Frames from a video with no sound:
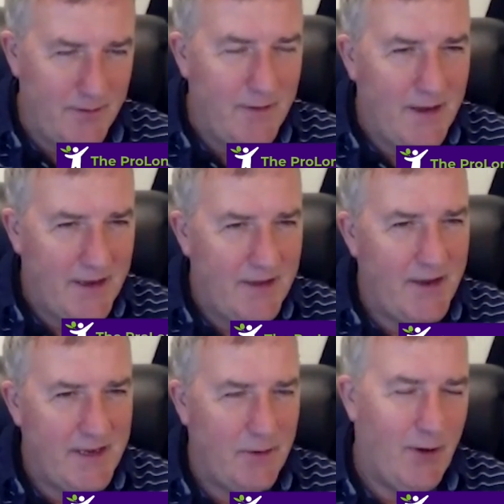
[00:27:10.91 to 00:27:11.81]
we give
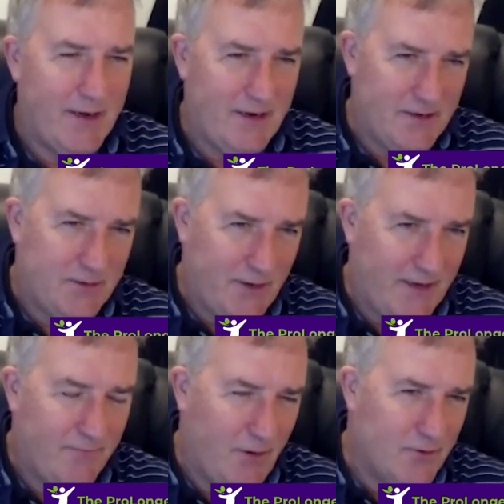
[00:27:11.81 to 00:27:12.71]
anticoagulants, we
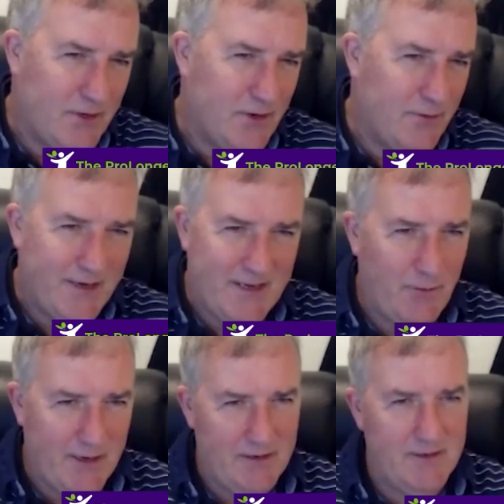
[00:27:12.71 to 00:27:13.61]
give long-term
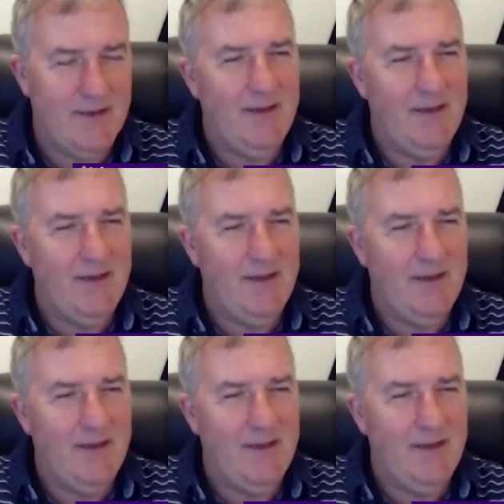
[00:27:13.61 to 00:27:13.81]
anticoagulants.